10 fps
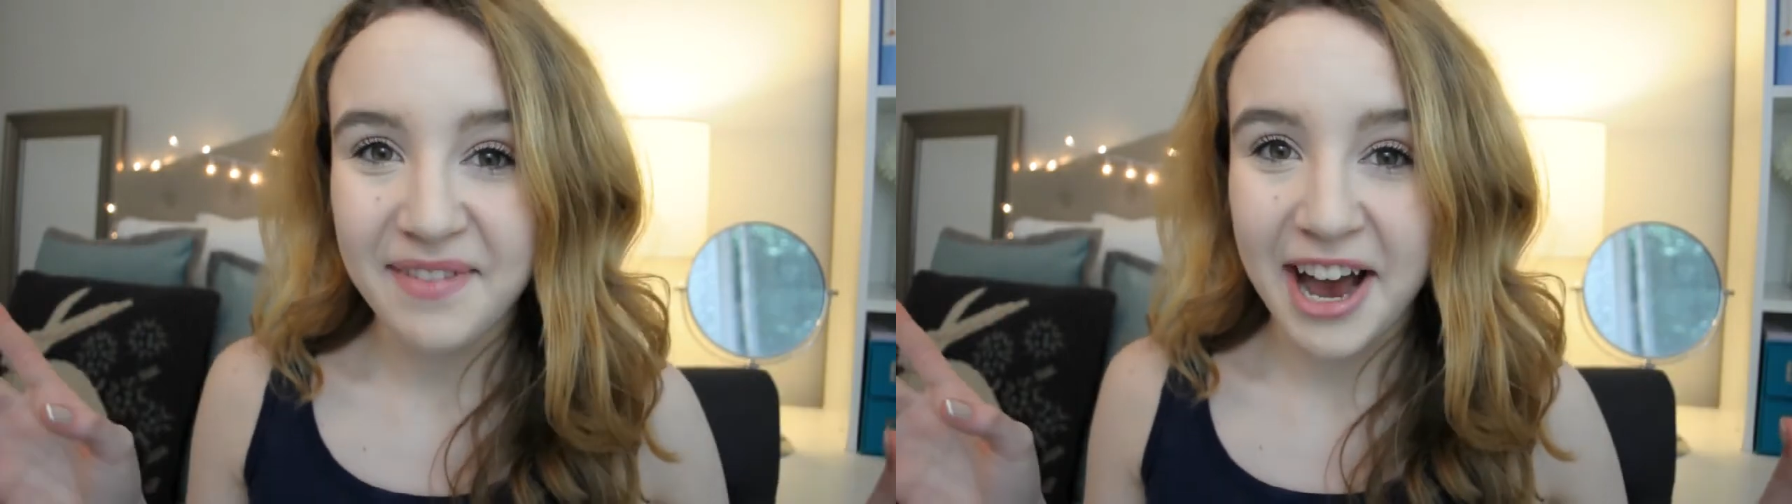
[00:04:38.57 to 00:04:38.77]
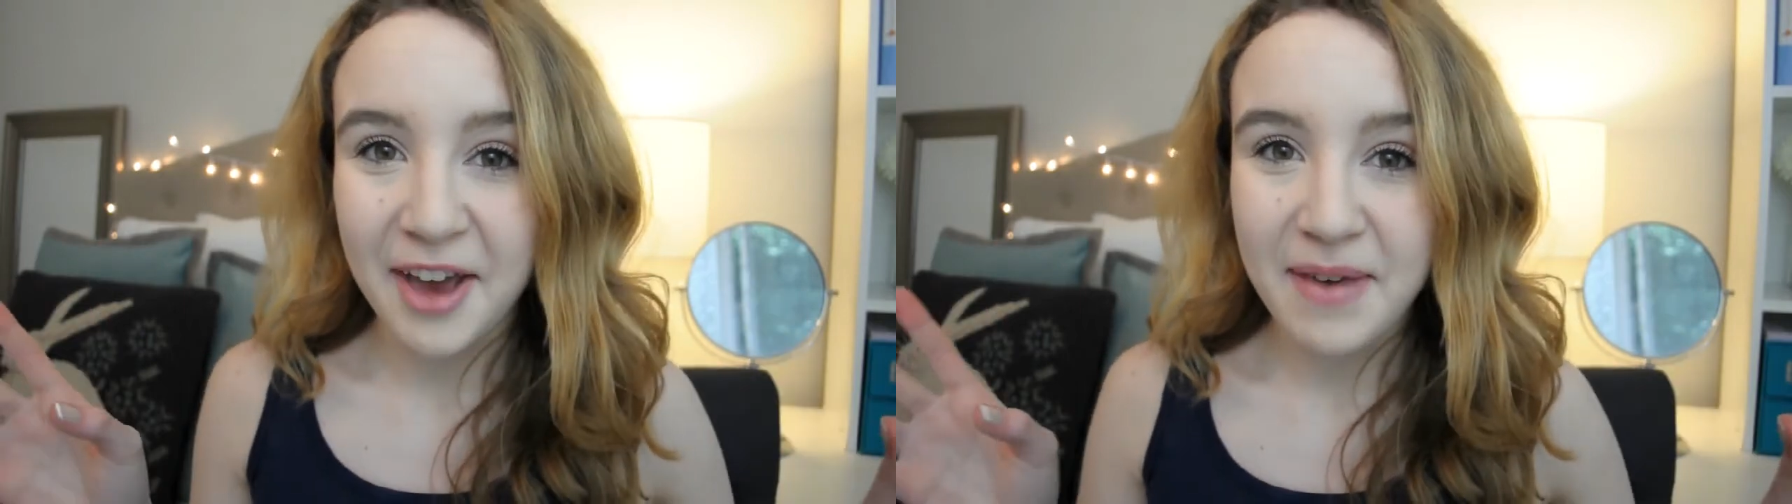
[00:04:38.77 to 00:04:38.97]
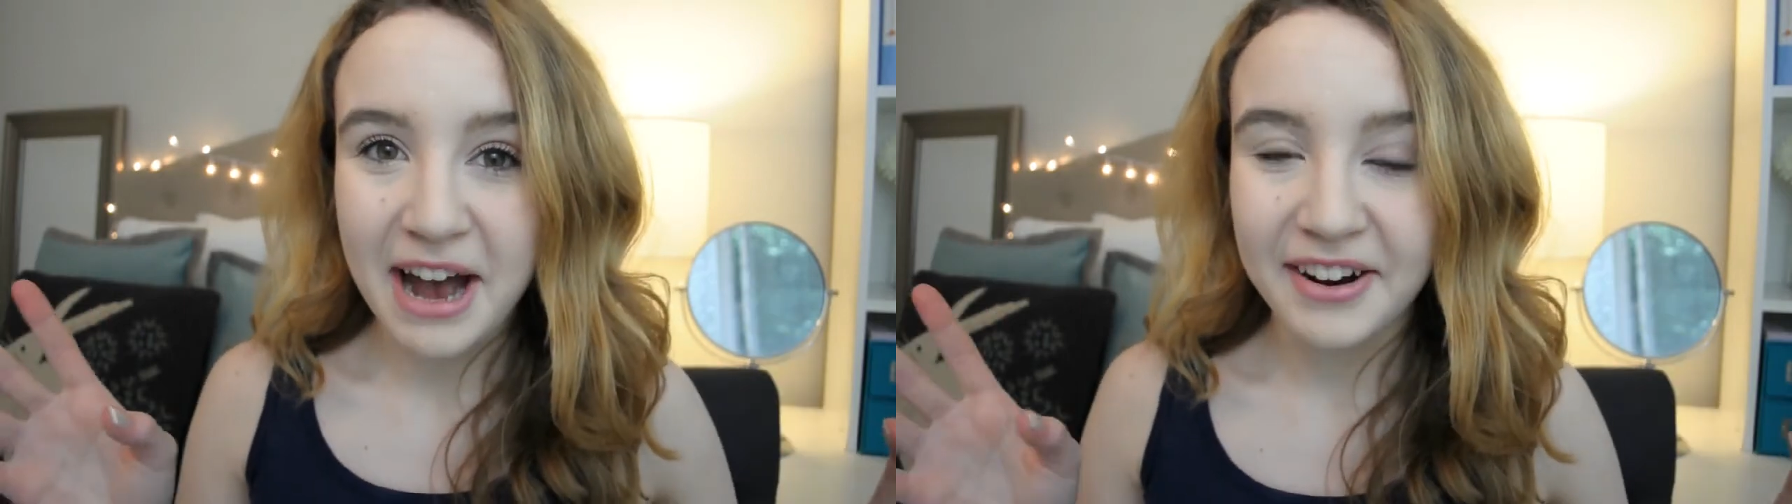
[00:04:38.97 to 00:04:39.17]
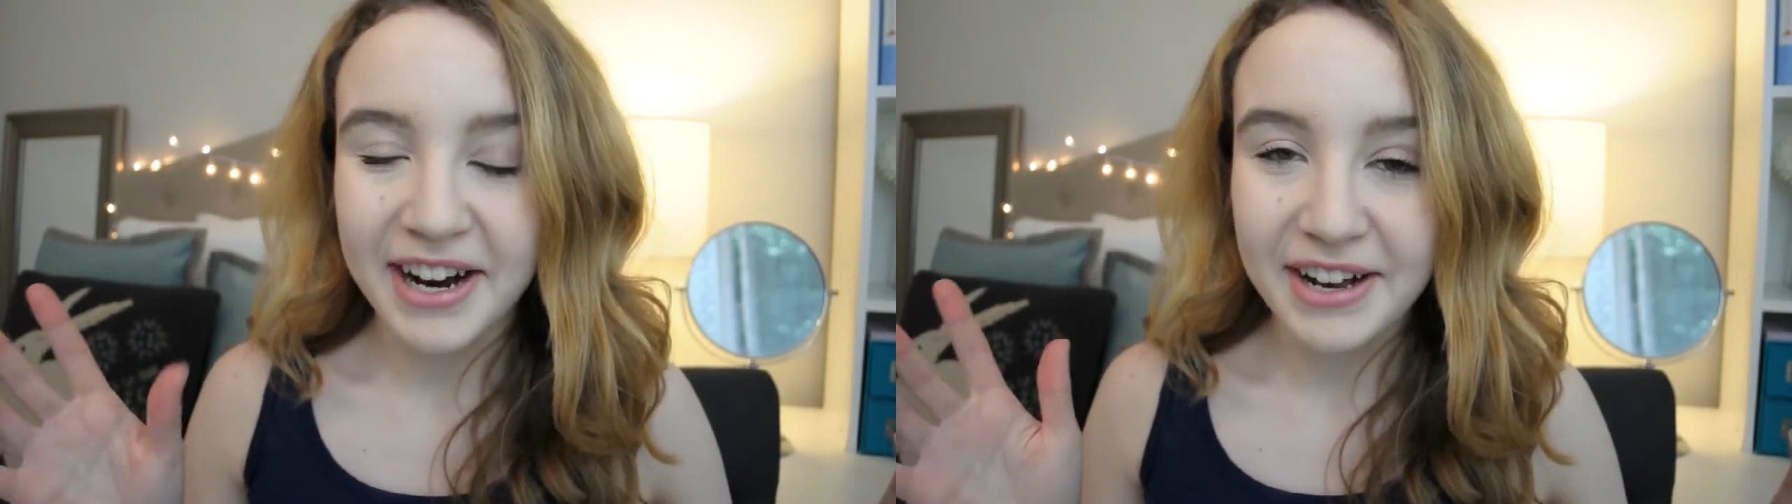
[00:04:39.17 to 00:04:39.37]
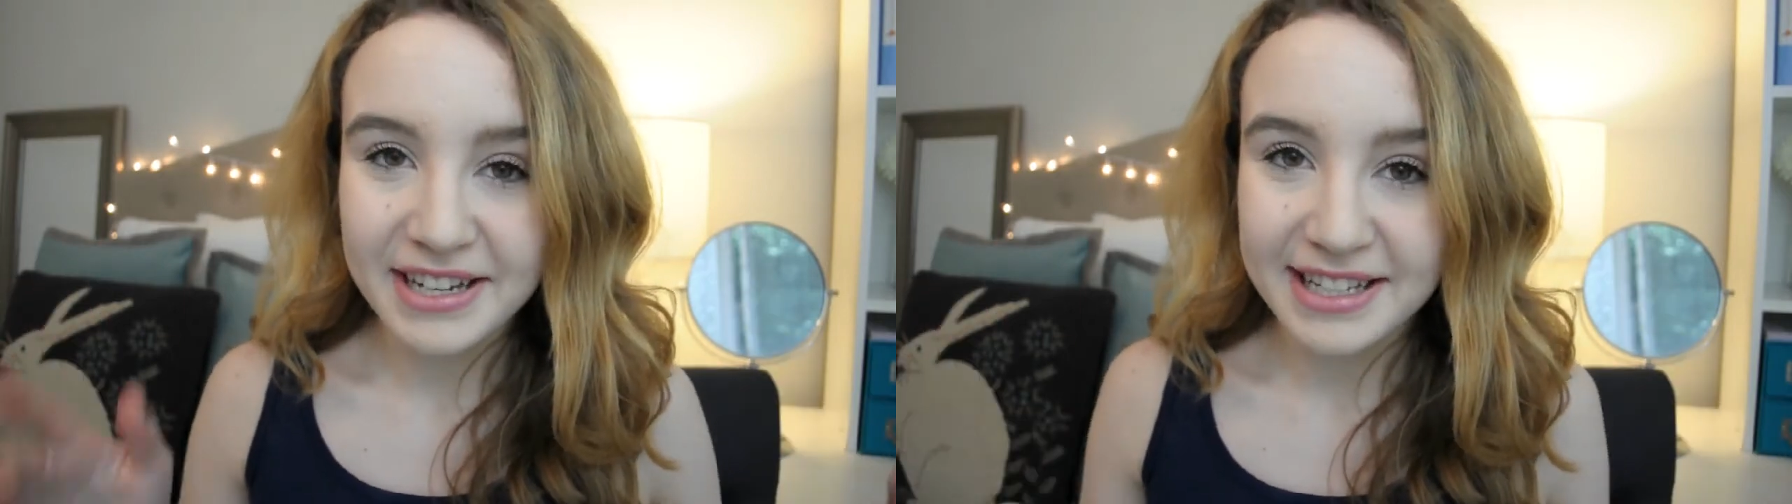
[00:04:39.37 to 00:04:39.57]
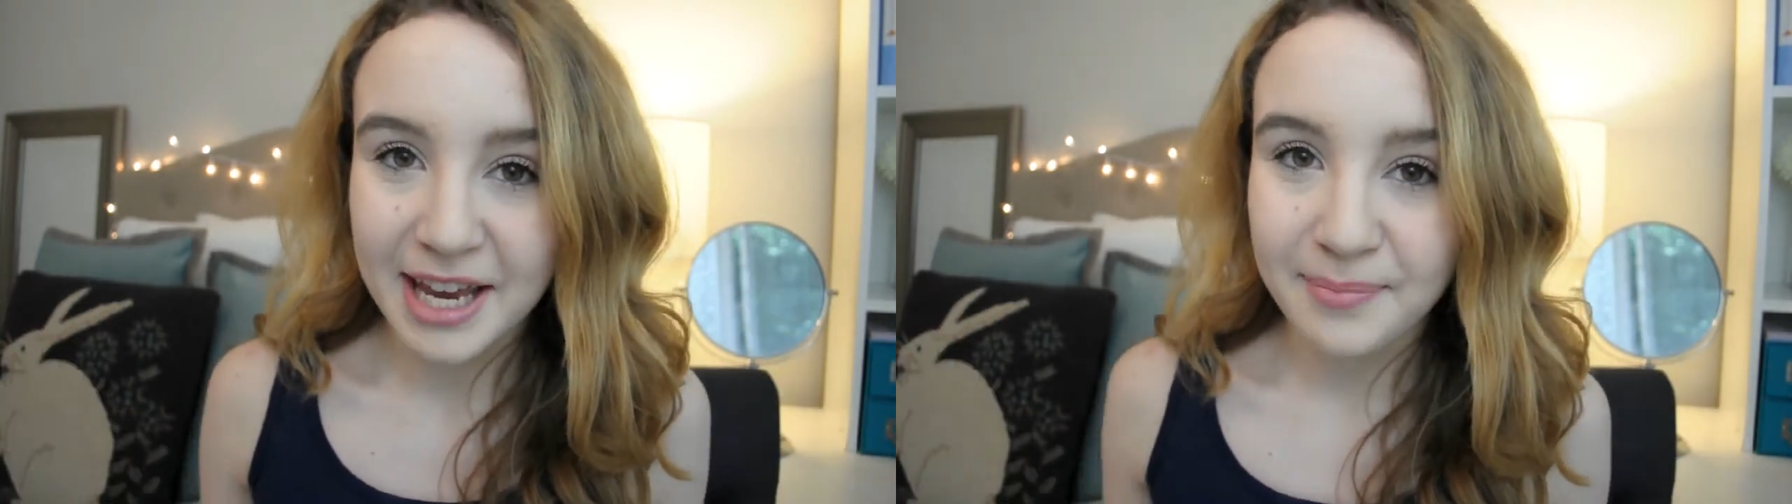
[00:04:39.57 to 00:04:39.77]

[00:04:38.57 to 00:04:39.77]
my background is